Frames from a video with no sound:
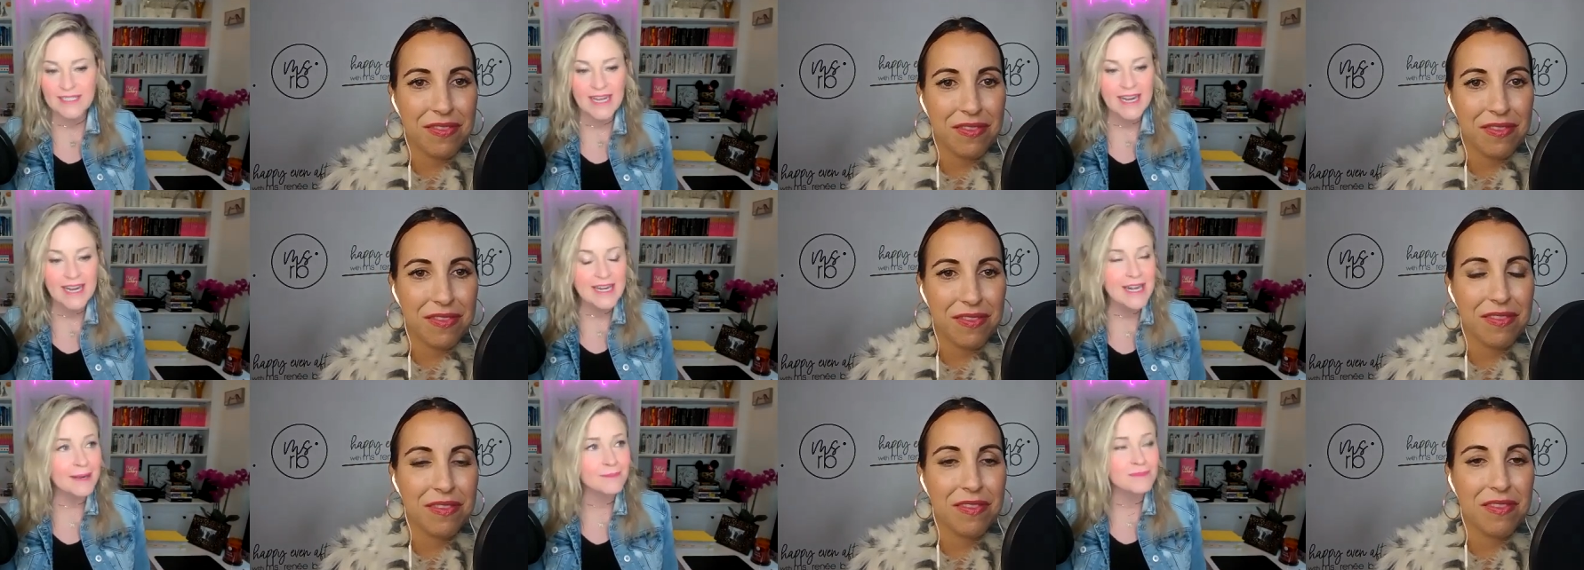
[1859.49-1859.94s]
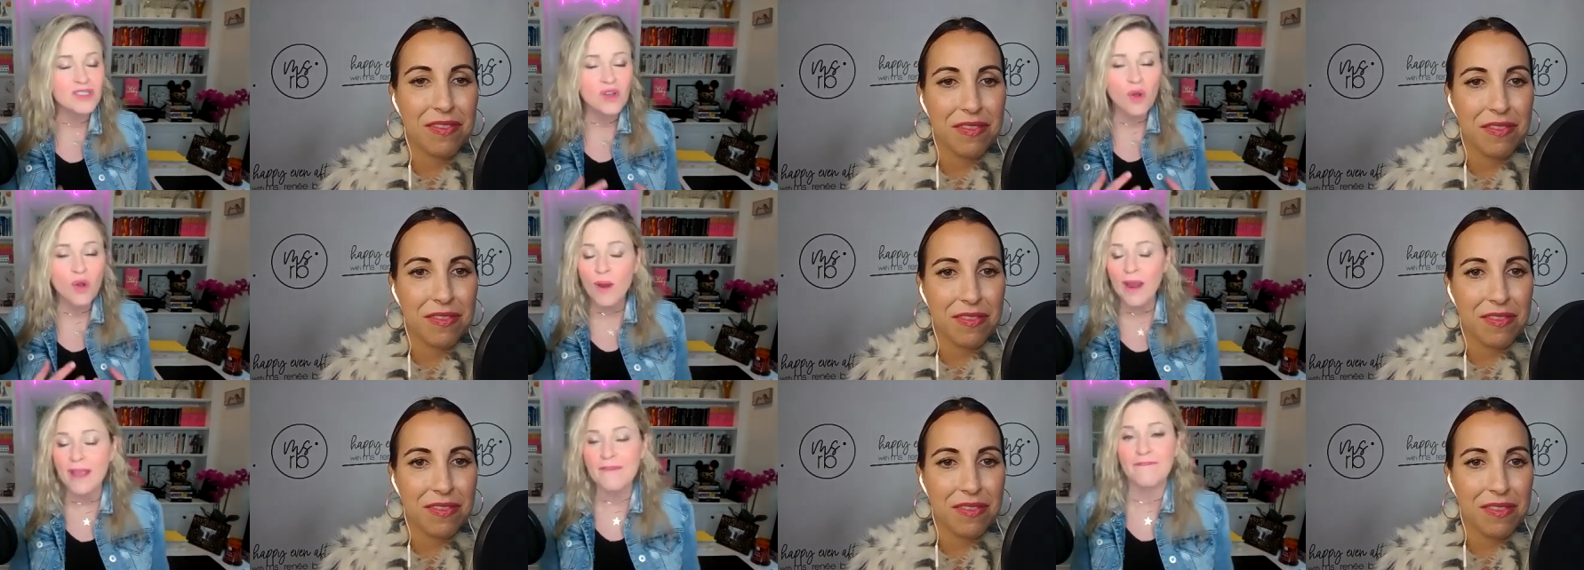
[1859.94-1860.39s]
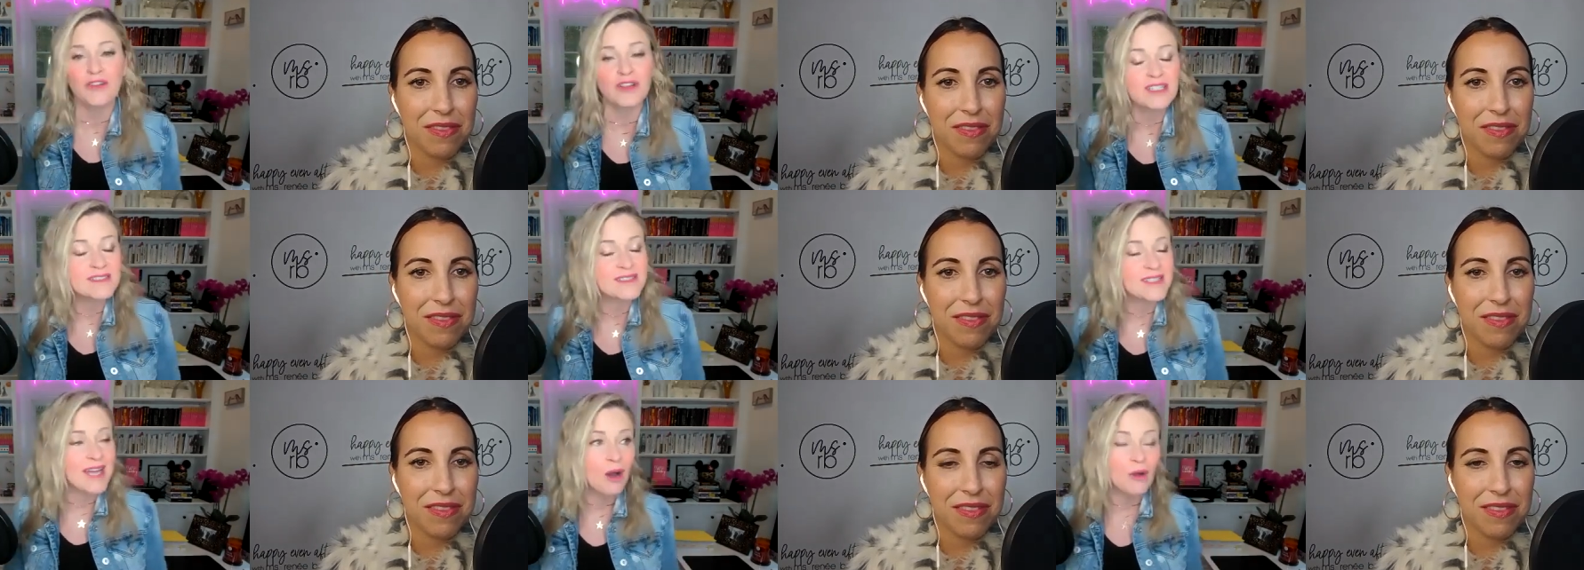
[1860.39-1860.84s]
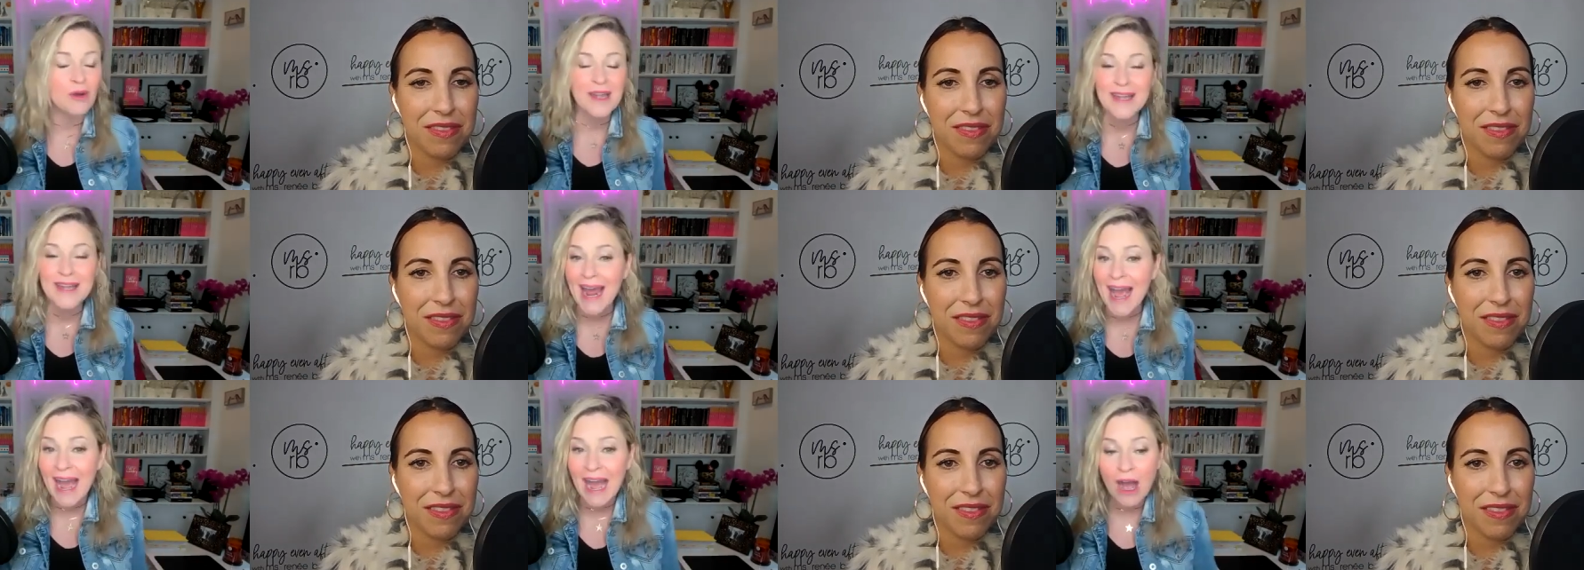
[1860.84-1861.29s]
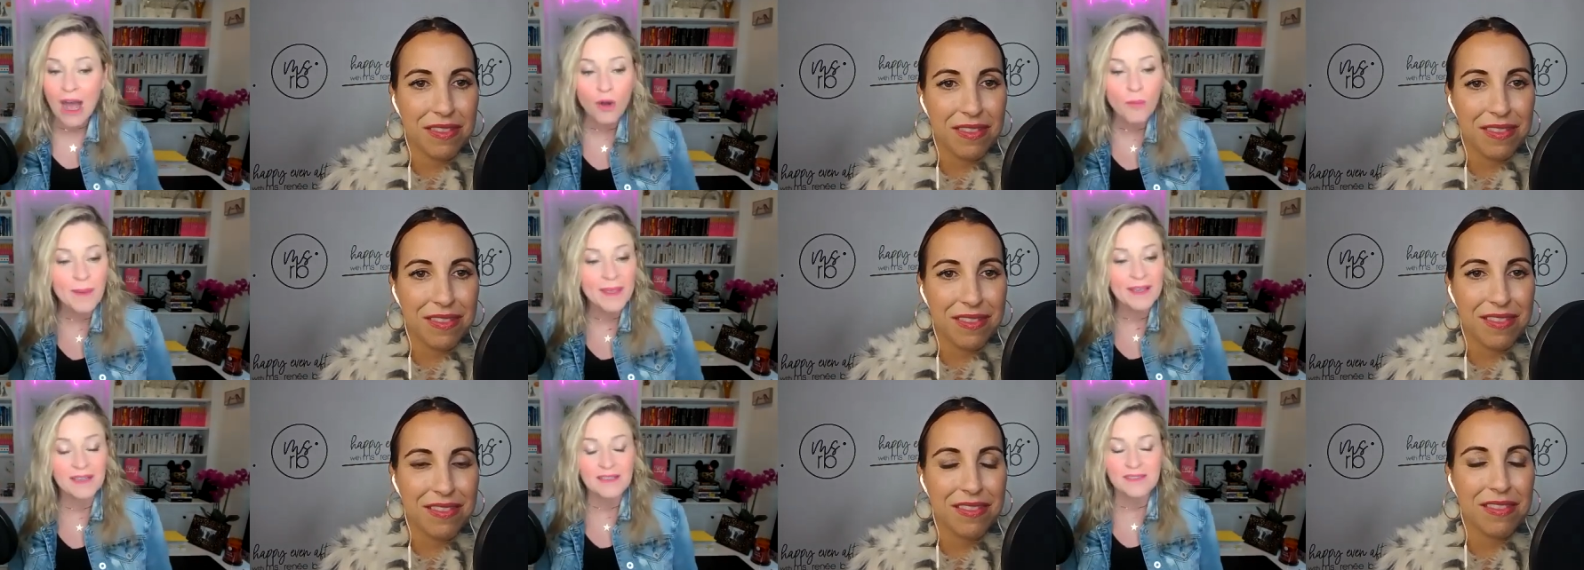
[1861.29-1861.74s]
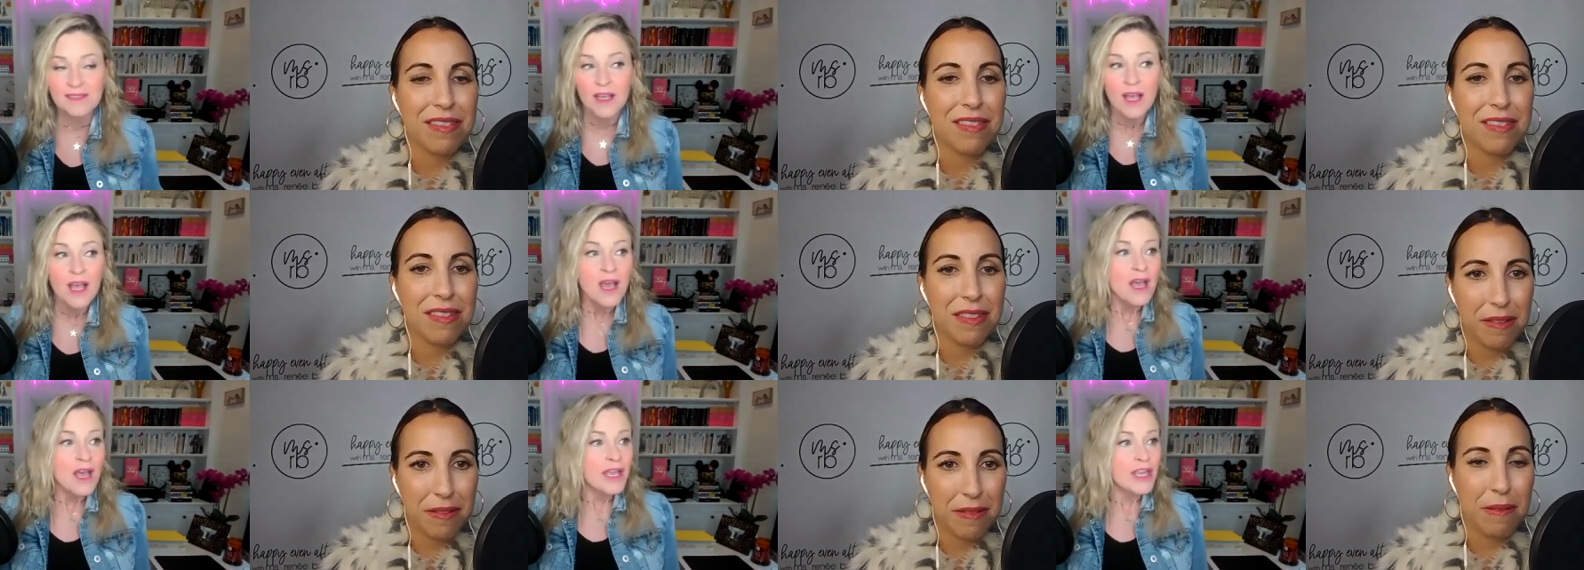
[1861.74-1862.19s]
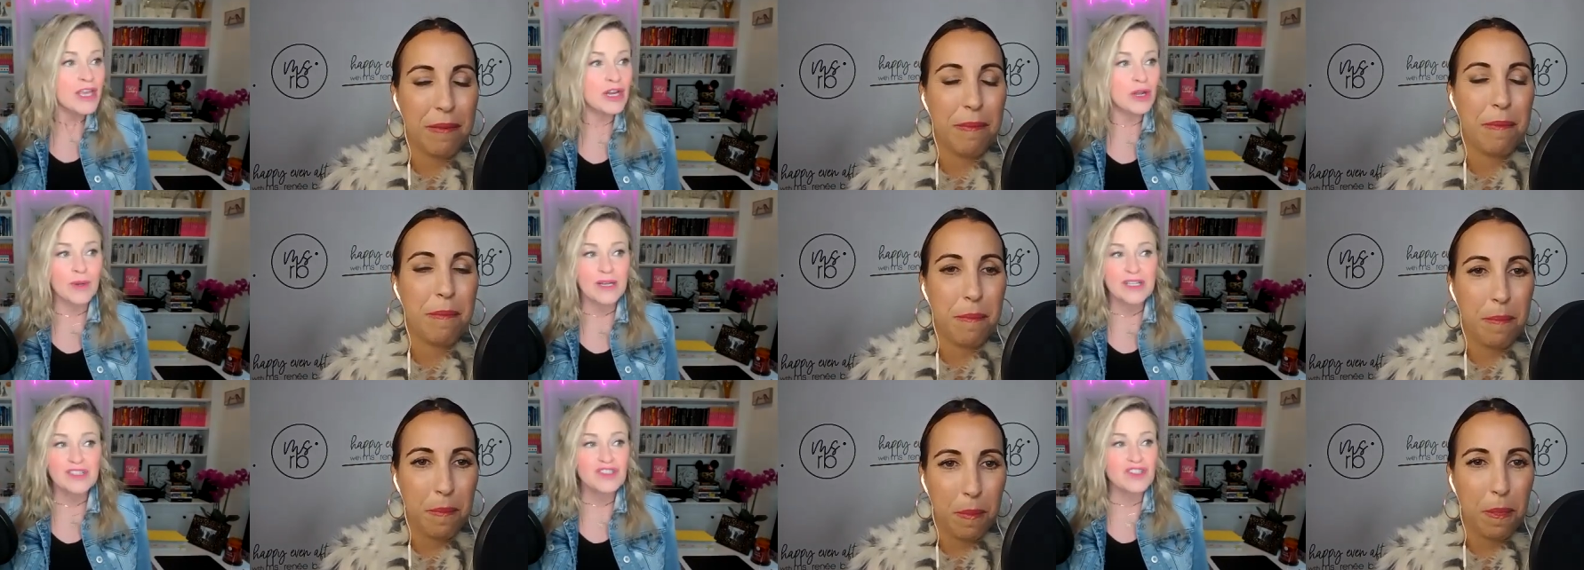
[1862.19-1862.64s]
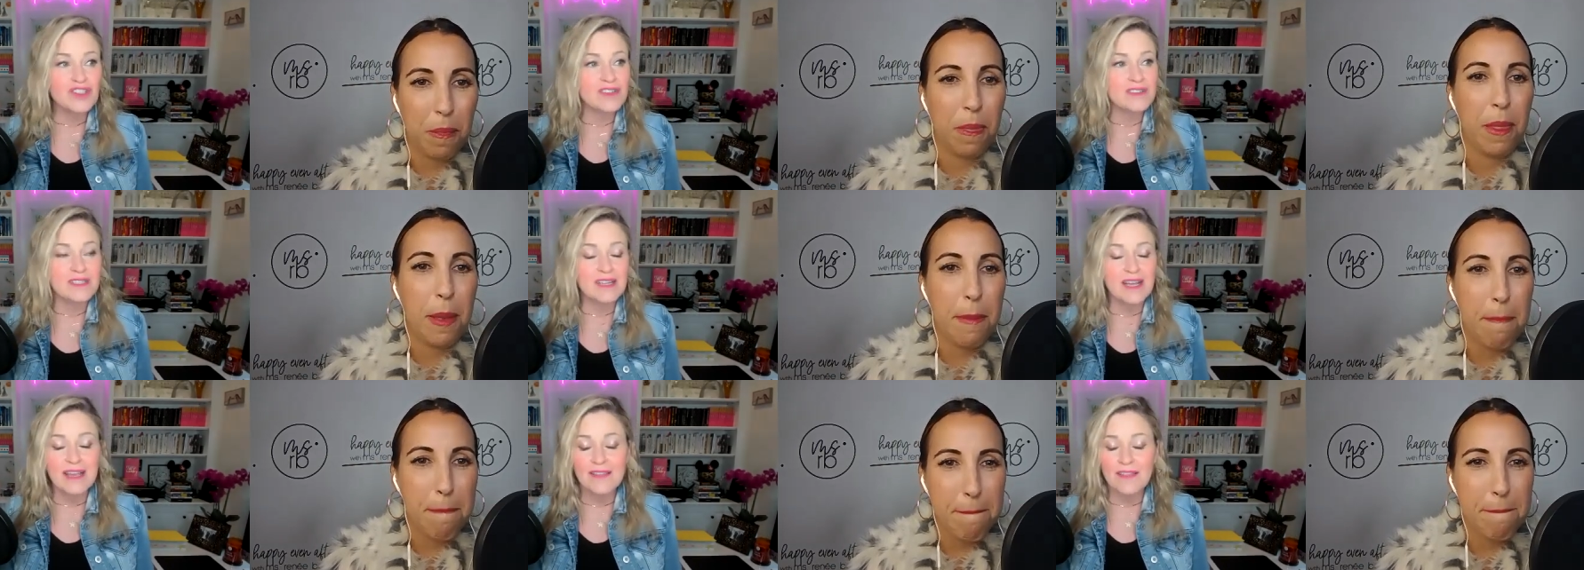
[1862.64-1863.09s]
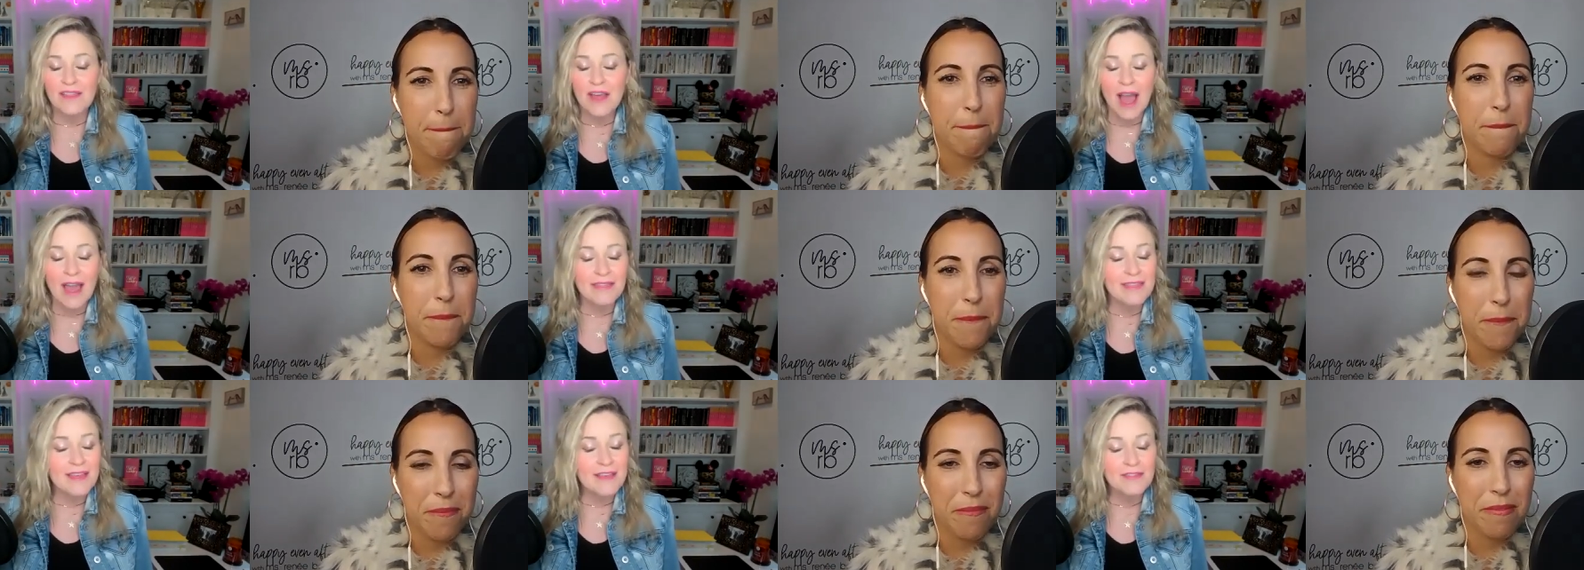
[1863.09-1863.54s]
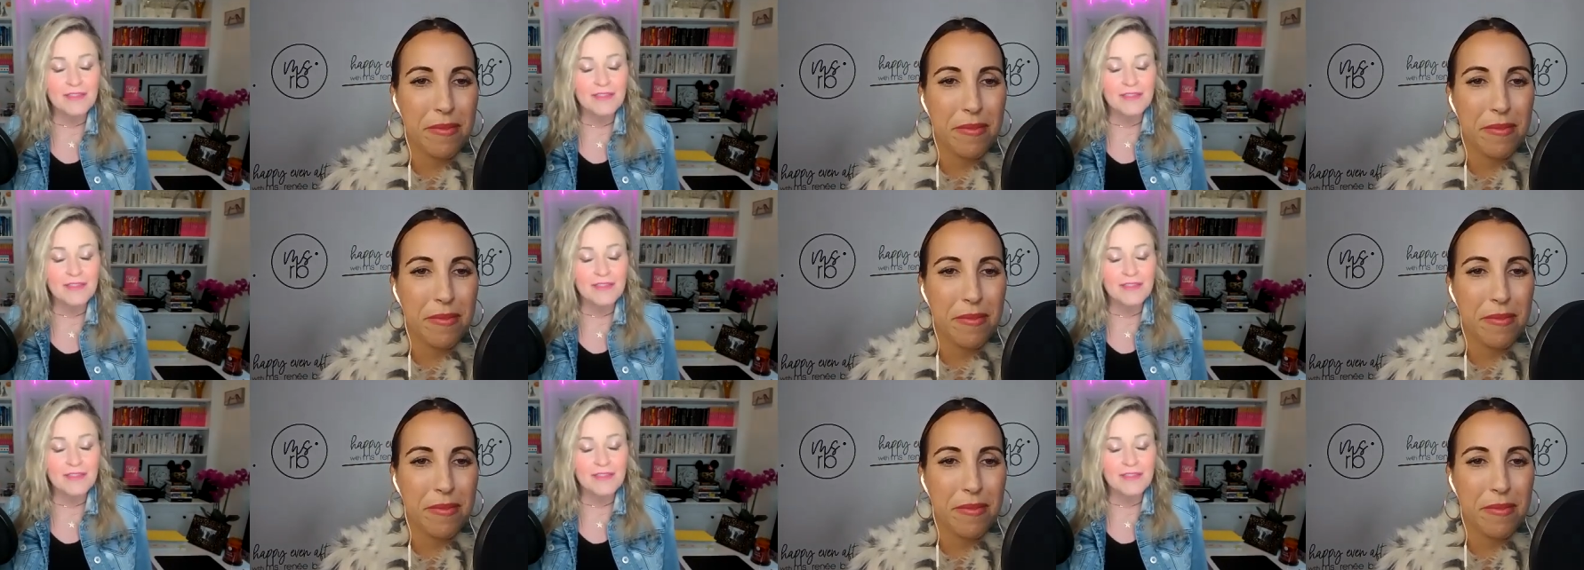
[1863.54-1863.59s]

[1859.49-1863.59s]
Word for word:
Speaker 1: and I'm so grateful it's out now because you know it's just it, I think